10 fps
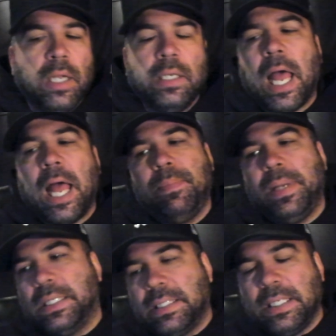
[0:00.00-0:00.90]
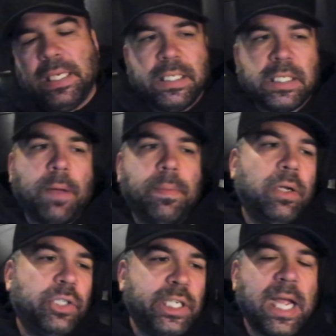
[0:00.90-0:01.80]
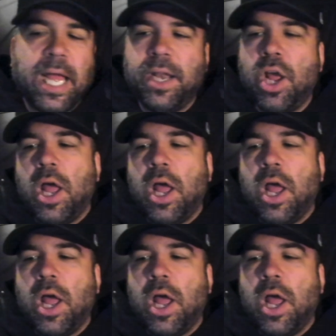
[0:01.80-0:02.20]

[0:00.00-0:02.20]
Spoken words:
NBC, WGN.